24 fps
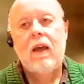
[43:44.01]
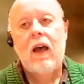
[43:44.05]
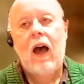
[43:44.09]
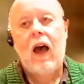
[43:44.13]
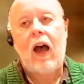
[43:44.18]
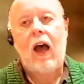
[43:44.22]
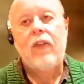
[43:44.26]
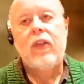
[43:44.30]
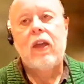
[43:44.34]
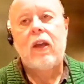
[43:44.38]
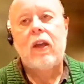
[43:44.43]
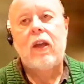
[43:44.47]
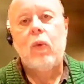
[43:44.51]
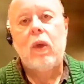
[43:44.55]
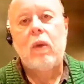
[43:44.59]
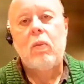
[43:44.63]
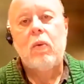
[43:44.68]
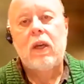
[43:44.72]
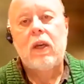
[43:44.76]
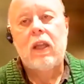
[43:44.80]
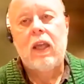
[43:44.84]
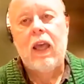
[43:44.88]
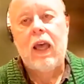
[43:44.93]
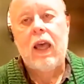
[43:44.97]
I think we
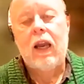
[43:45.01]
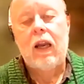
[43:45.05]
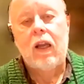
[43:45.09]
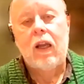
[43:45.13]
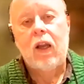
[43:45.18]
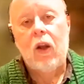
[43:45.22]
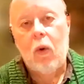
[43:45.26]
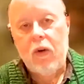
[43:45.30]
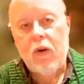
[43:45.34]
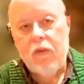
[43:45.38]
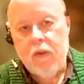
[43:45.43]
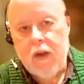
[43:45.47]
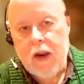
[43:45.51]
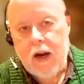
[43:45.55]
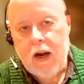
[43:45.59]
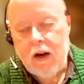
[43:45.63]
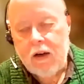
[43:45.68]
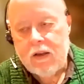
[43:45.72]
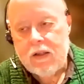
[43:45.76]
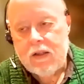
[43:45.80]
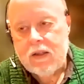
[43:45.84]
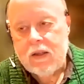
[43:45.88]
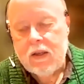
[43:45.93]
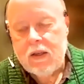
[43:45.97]
would get lower
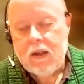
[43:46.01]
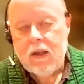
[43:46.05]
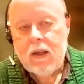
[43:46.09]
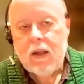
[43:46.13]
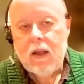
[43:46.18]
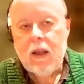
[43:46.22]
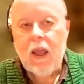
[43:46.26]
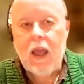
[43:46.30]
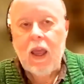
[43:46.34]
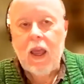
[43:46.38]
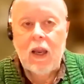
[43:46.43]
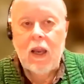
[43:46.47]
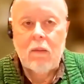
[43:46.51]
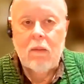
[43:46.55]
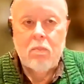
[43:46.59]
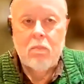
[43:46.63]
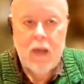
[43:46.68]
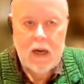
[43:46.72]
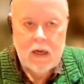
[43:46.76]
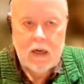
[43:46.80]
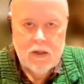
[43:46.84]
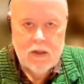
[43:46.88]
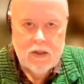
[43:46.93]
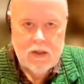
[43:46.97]
fares and
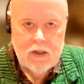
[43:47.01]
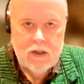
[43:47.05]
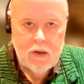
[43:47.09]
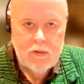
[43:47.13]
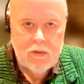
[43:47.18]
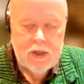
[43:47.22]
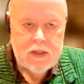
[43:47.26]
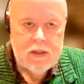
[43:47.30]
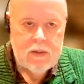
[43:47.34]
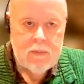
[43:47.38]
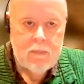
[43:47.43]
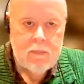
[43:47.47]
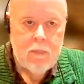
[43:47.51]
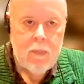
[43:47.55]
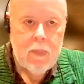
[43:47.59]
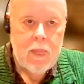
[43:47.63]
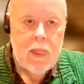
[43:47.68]
better service.